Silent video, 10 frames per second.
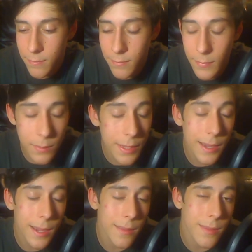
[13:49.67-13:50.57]
But yeah,
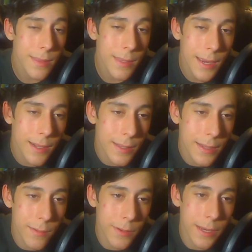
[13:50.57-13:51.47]
other than that, click
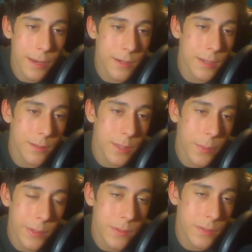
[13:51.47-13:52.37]
over here to go see my
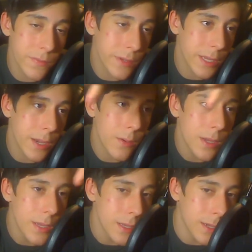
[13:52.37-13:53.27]
most recent video.
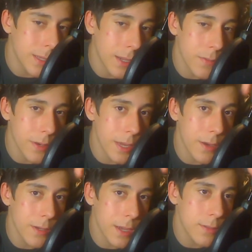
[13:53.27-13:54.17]
You can click over here
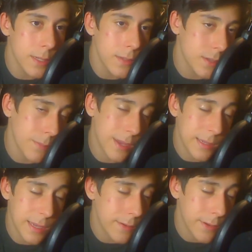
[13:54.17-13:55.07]
to go see something else,
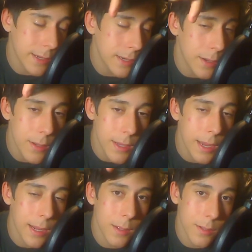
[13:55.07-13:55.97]
I don't fucking know.
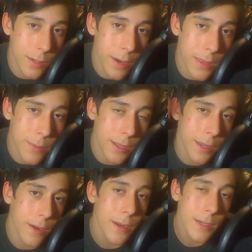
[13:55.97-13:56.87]
And go click right in the middle
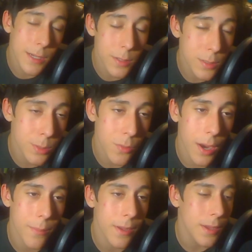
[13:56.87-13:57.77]
here to go
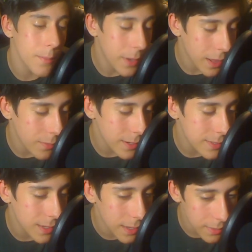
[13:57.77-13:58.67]
subscribe. But anyways,
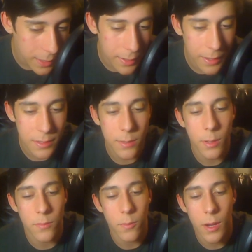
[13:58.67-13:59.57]
thank you guys so
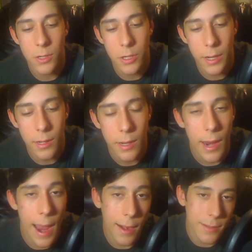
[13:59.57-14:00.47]
much for watching,
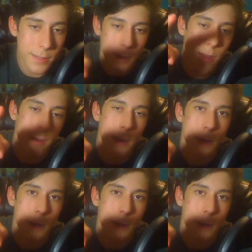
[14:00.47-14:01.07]
and I'll see all you guys